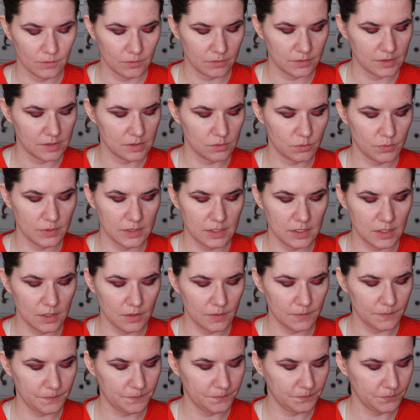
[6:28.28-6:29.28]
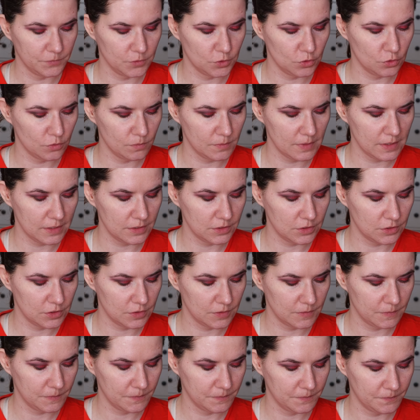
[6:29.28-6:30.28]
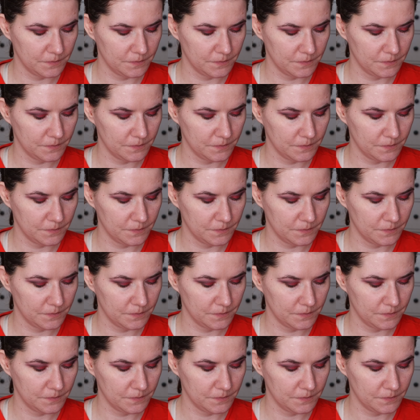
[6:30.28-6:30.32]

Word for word: for this video too much.